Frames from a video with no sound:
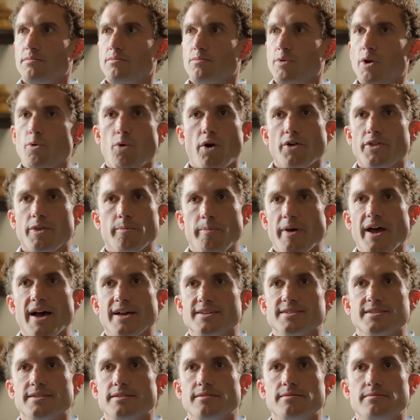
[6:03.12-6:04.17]
We weren't the
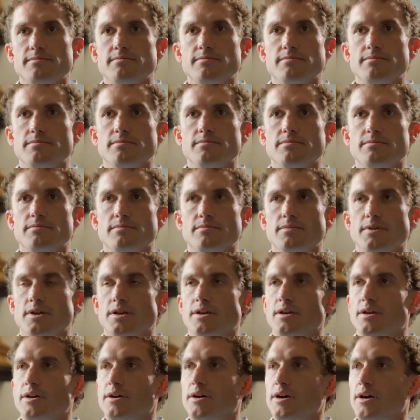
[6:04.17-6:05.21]
best.
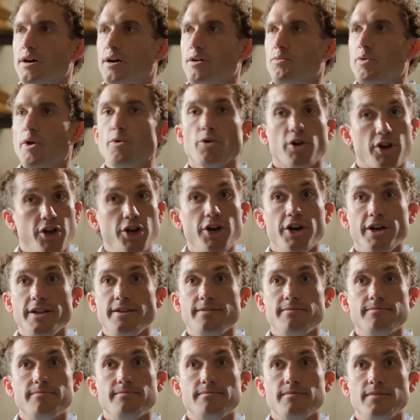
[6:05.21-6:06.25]
We were good,
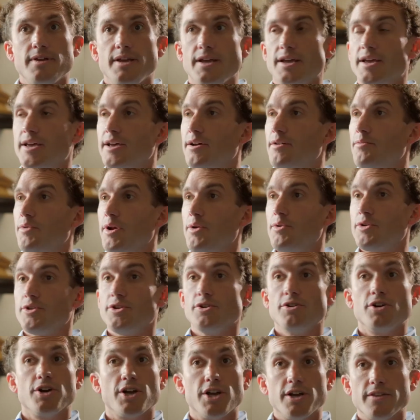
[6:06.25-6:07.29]
and we were
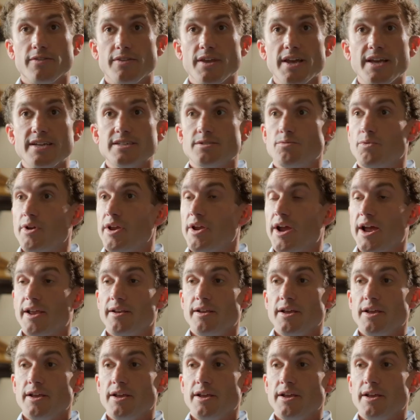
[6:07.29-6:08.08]
doing good things, and we